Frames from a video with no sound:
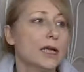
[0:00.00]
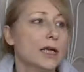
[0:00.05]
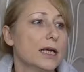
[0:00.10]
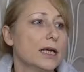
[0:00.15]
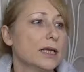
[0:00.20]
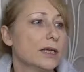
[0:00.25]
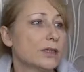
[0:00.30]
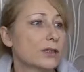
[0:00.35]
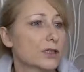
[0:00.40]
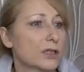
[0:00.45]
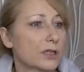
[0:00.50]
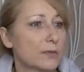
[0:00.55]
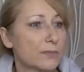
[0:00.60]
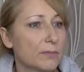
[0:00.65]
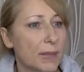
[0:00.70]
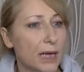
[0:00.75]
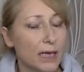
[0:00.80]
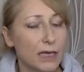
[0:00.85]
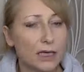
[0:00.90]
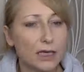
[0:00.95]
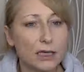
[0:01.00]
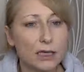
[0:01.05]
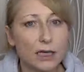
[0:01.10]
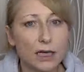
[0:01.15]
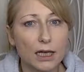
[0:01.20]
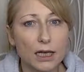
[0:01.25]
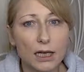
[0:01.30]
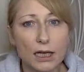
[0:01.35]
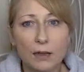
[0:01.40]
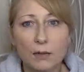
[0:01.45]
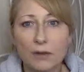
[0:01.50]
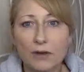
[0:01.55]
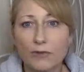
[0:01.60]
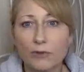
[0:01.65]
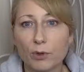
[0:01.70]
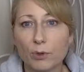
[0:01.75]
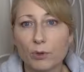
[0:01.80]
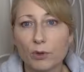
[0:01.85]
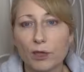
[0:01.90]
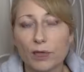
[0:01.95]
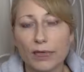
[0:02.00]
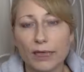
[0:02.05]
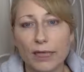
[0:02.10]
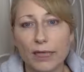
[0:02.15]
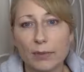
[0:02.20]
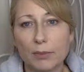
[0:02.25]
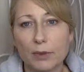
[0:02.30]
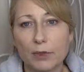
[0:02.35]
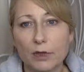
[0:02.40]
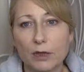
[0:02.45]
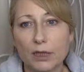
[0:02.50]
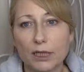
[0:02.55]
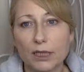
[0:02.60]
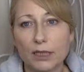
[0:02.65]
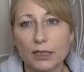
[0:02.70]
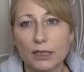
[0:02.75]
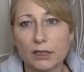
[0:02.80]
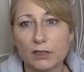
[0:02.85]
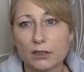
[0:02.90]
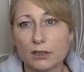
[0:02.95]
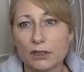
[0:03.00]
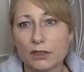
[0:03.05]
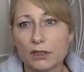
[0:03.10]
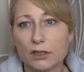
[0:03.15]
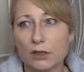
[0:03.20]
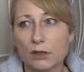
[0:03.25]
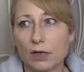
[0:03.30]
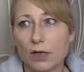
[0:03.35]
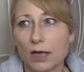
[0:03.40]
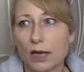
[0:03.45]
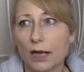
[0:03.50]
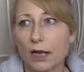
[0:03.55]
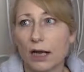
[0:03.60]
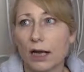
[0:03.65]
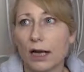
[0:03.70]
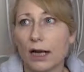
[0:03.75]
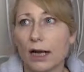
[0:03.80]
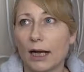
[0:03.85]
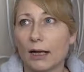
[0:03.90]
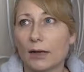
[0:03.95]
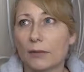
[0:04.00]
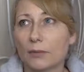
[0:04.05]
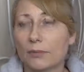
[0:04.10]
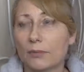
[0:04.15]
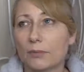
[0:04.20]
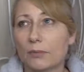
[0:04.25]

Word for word: It doesn't matter um, if we put a label on it. It does. You know, I,